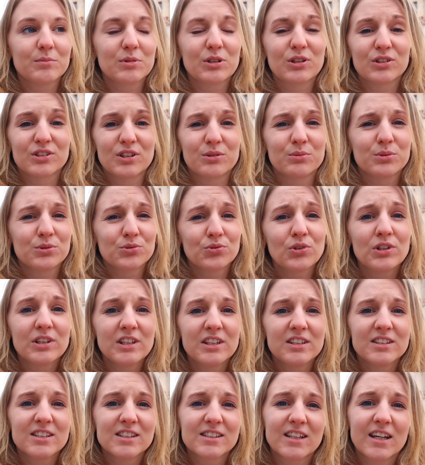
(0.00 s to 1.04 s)
because I was
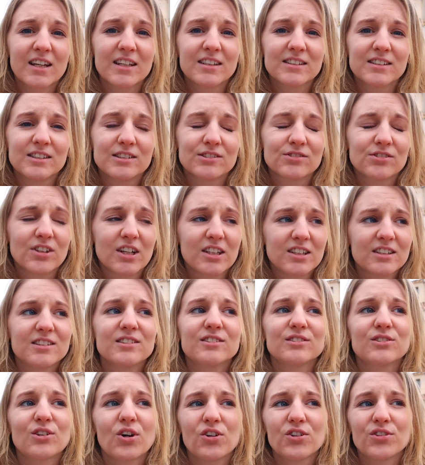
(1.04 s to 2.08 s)
really indecisive, I
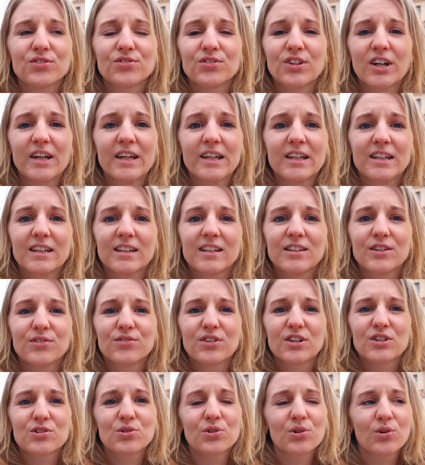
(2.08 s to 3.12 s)
didn't know if I
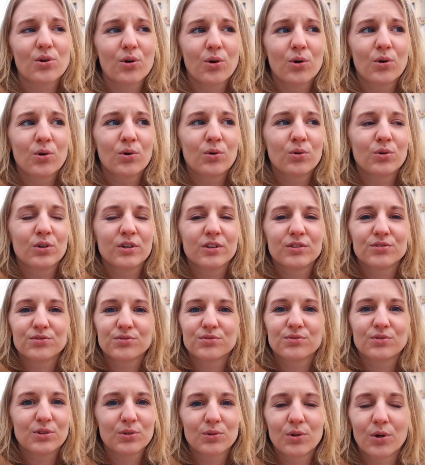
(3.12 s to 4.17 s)
if I should go,
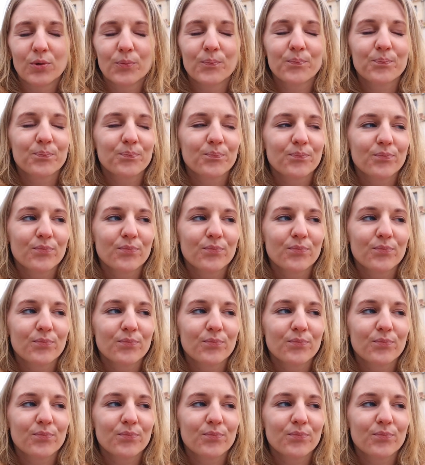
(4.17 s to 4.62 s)
if you know.